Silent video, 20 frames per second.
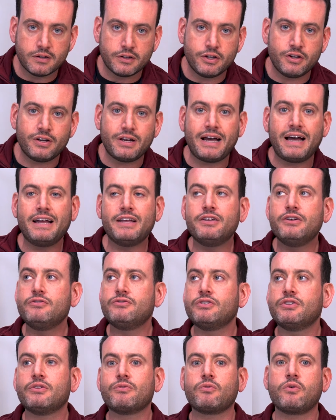You're not
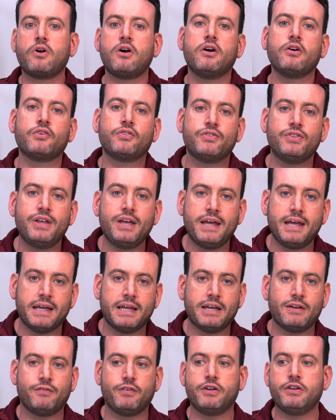using the wrong
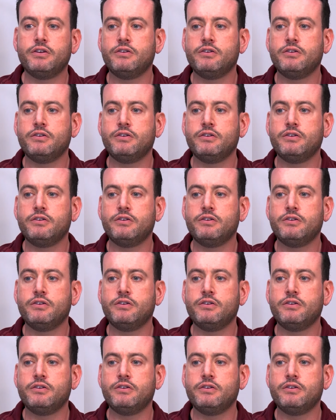thing if you're